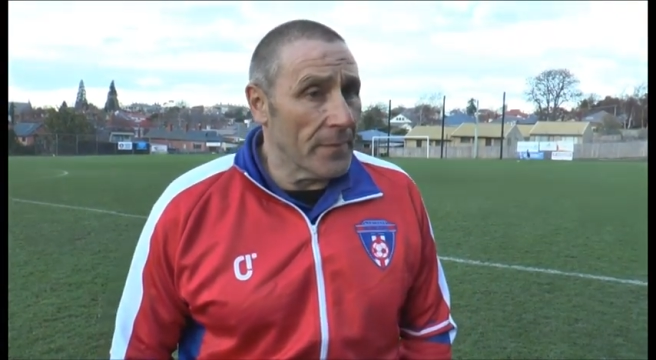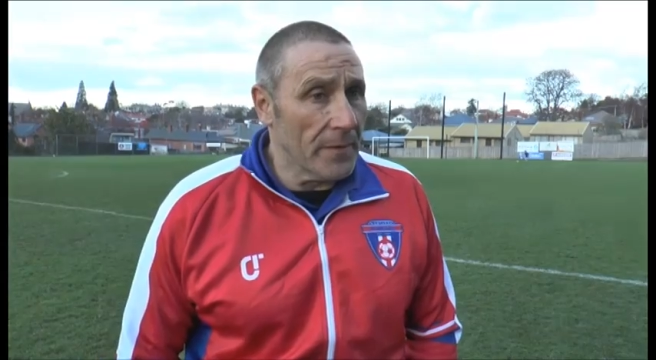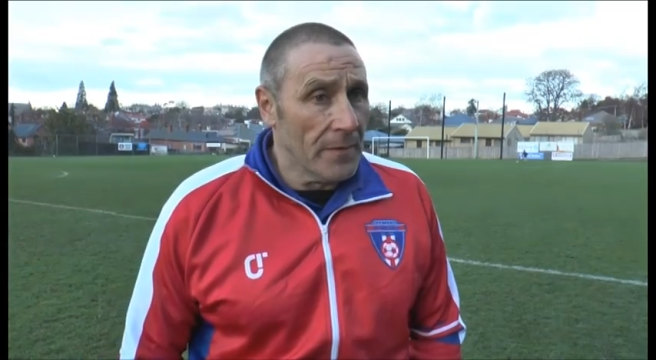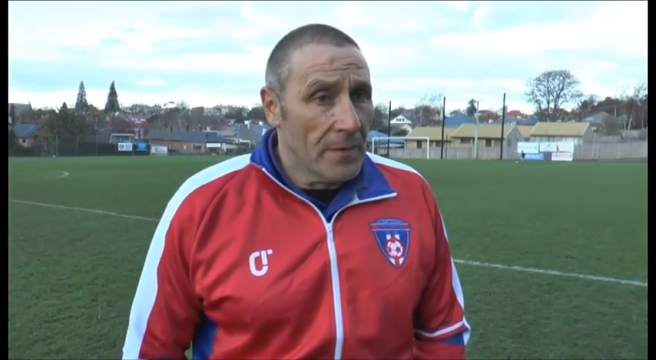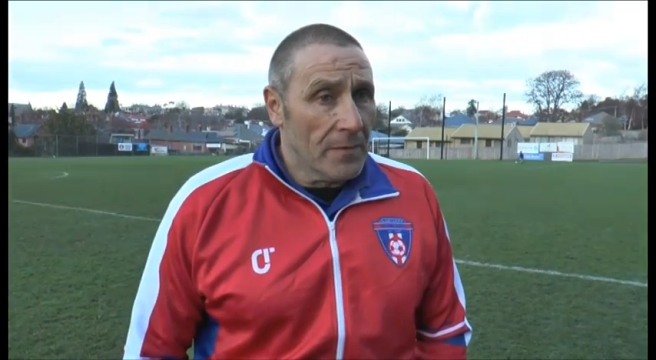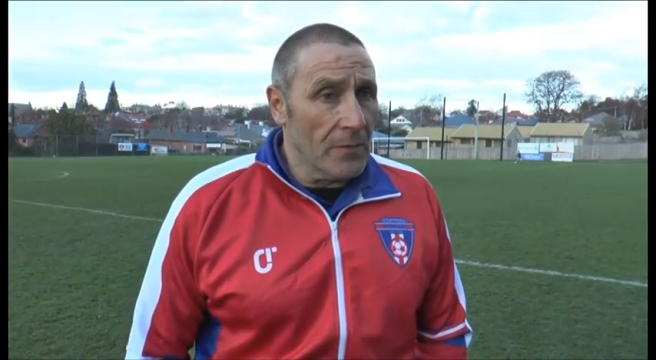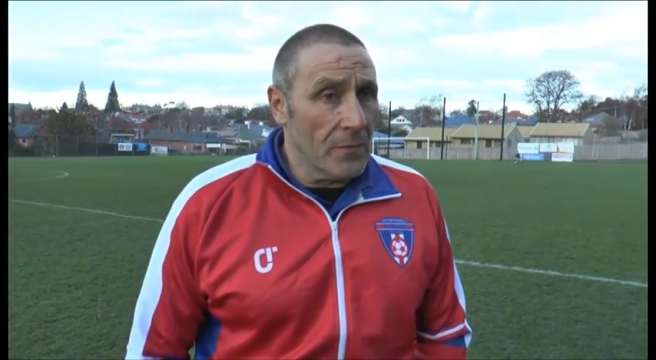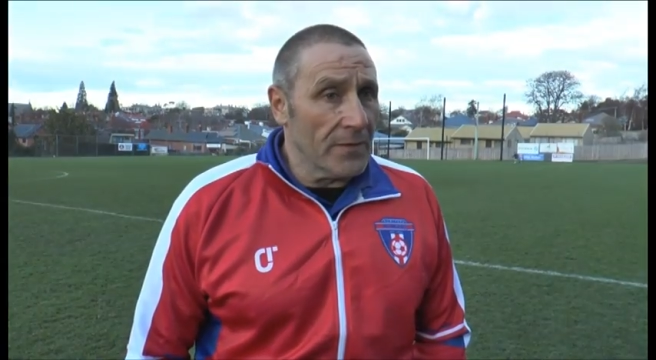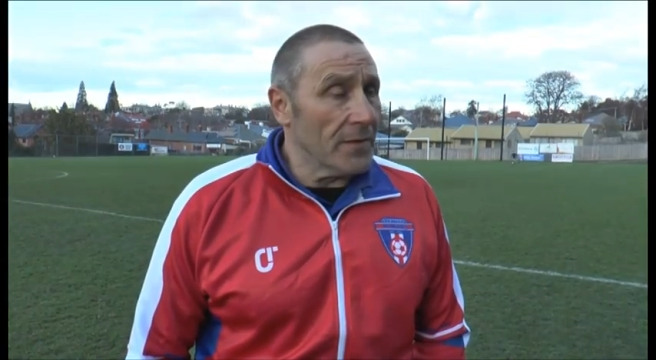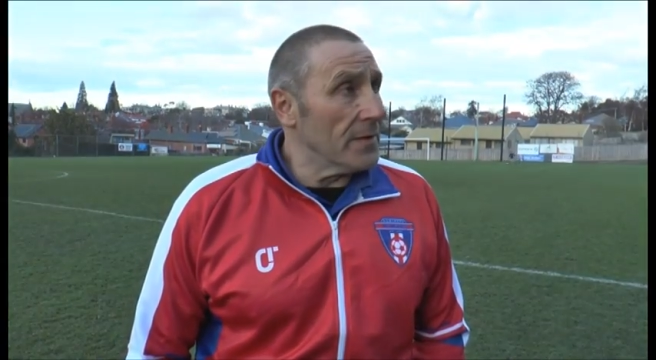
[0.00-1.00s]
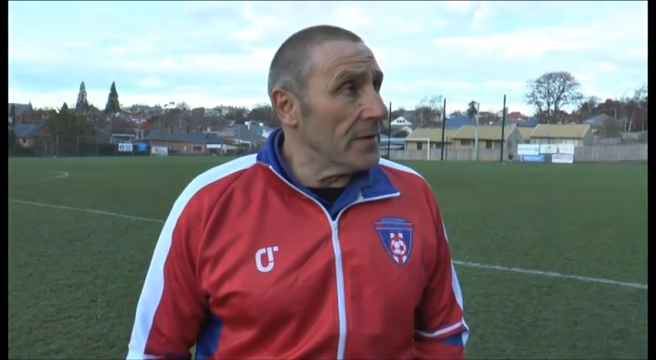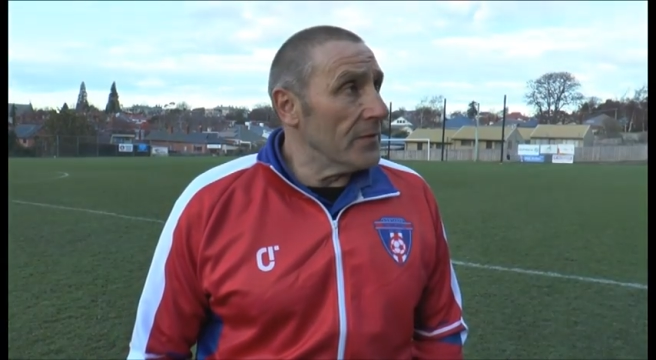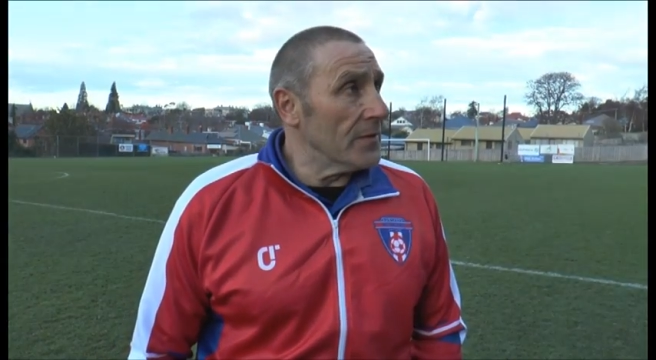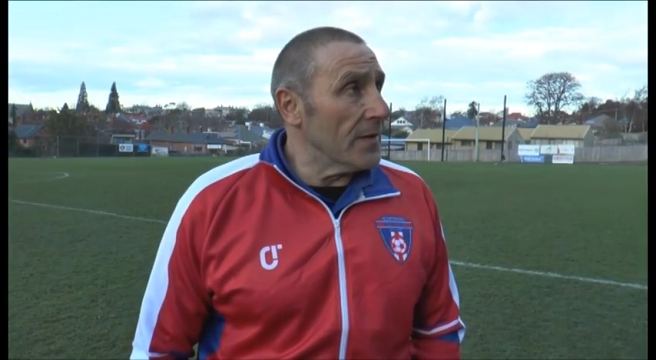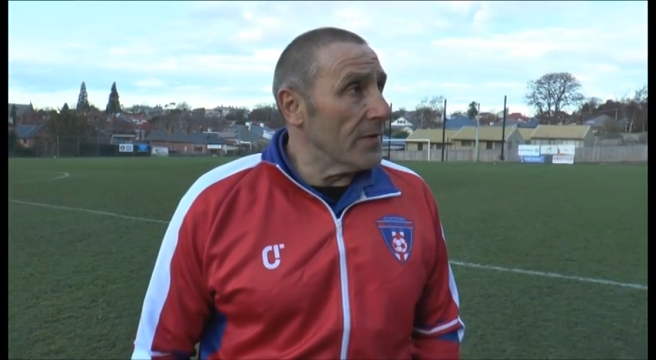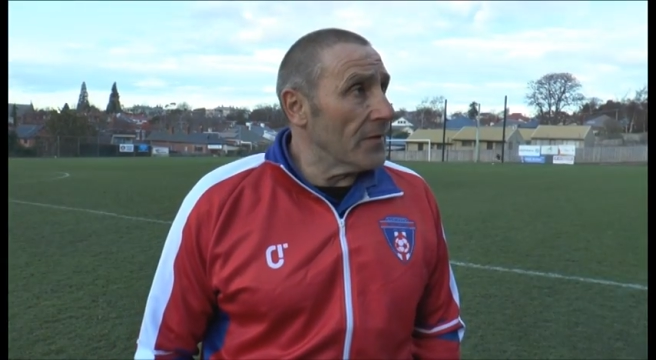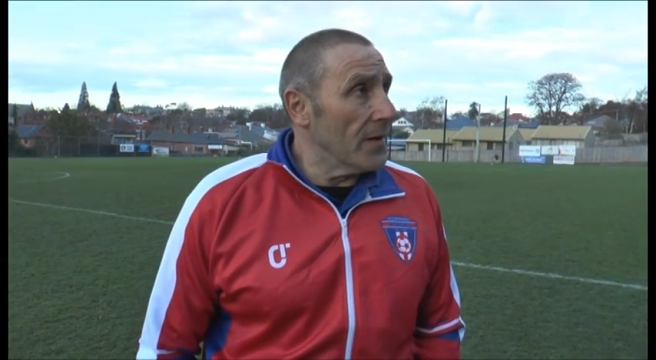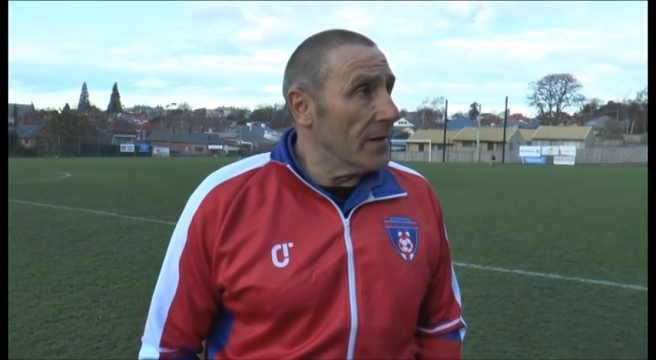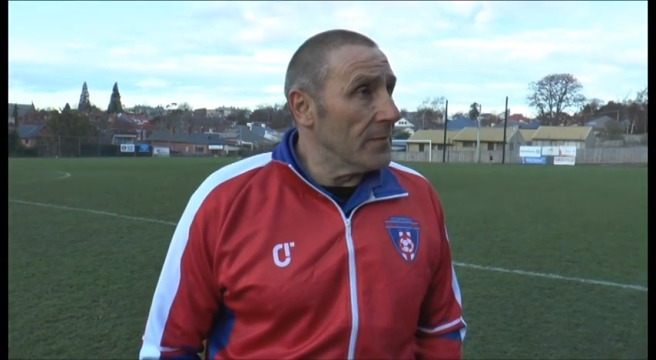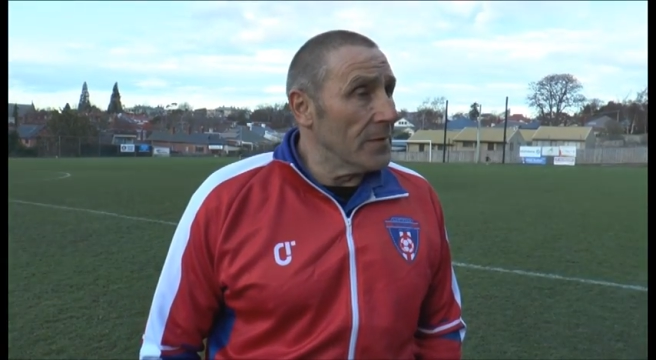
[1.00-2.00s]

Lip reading: and they're always going to give you a tough game.